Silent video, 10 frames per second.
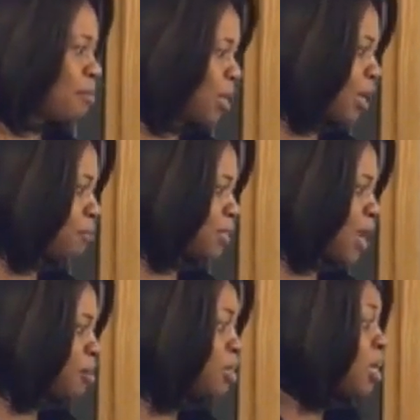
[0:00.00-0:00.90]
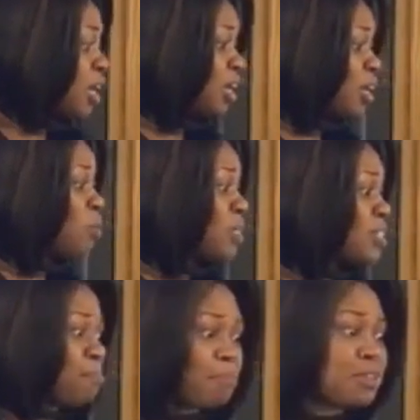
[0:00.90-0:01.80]
time he came down he
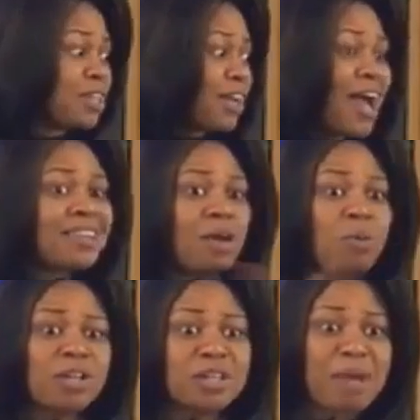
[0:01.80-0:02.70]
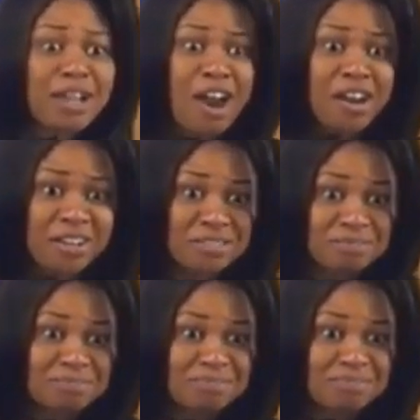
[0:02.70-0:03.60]
was the, the guy that worked in my garden